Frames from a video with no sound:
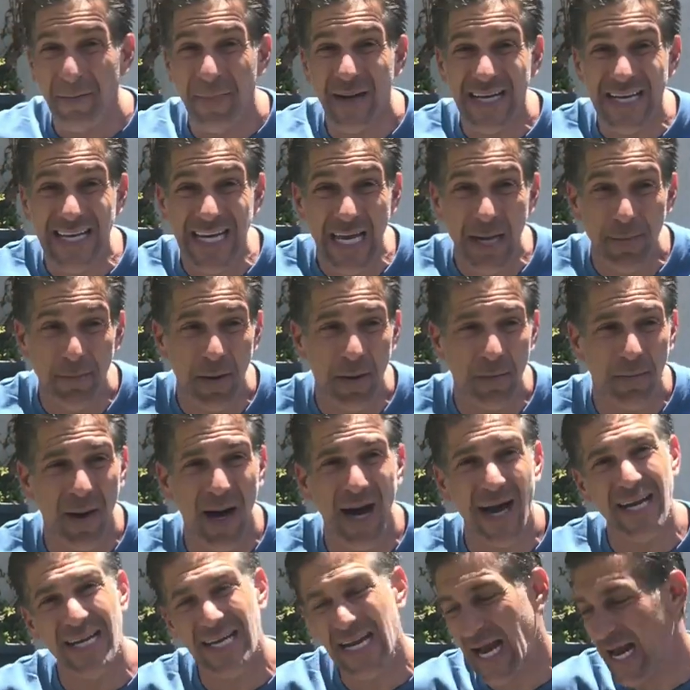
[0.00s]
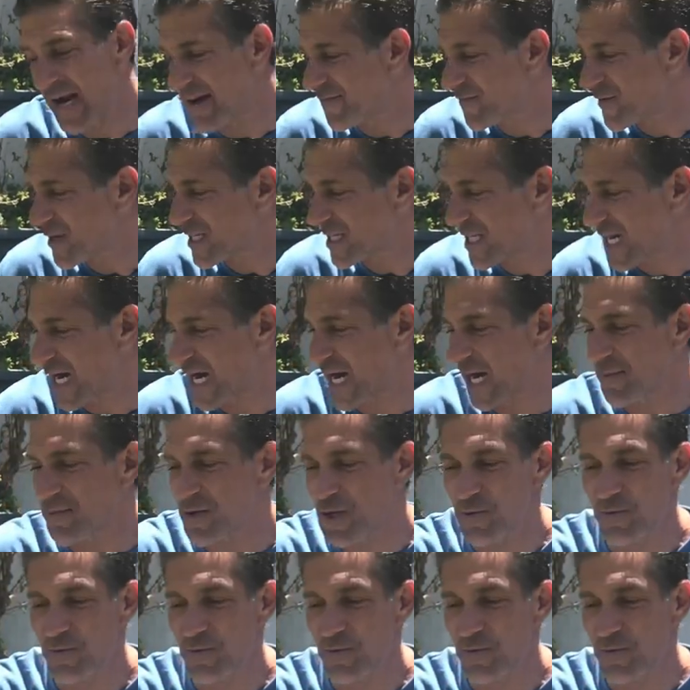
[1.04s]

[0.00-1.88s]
But keep in mind, every time